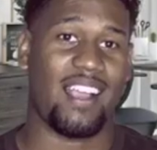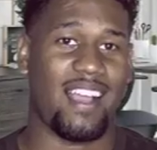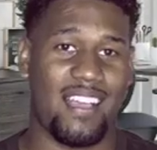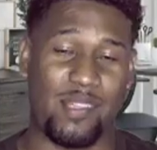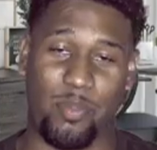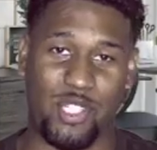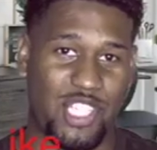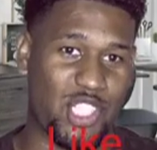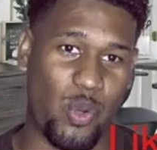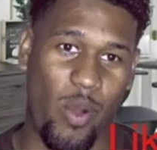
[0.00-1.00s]
Guys, I
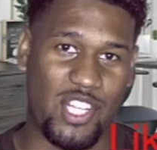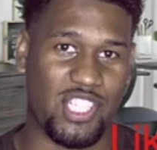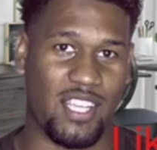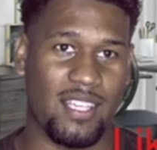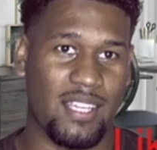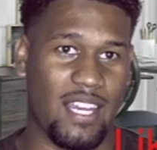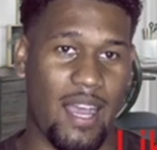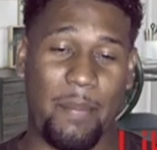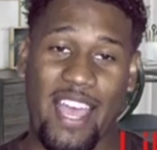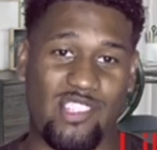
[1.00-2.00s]
appreciate you watching.
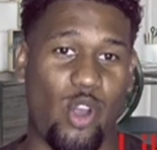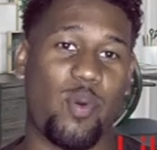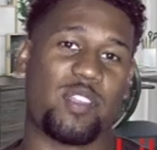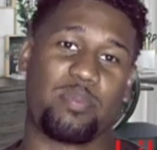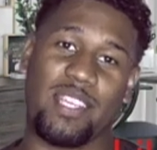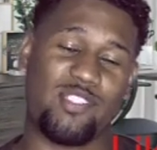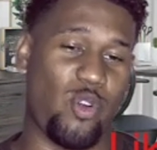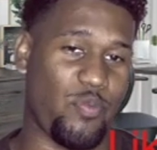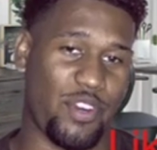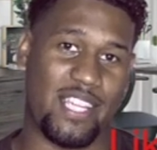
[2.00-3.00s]
As always, please
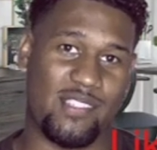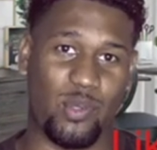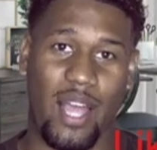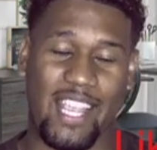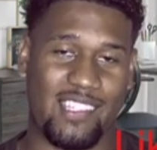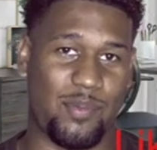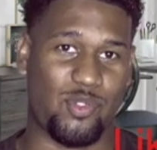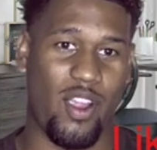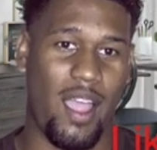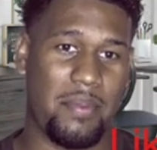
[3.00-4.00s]
don't forget to like and
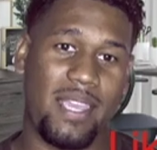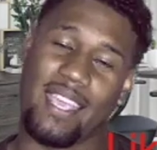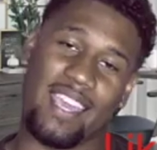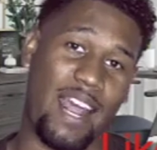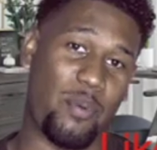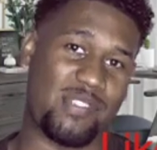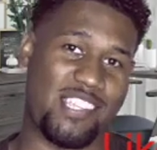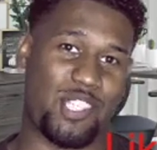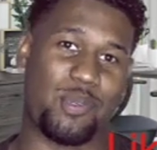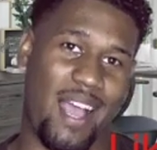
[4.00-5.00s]
subscribe, and I will
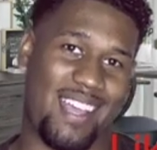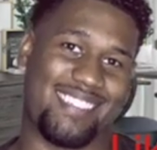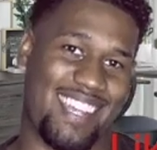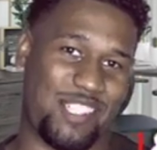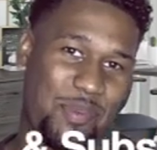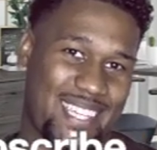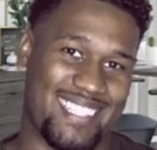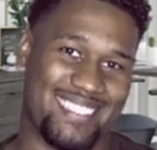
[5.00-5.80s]
see you guys next week.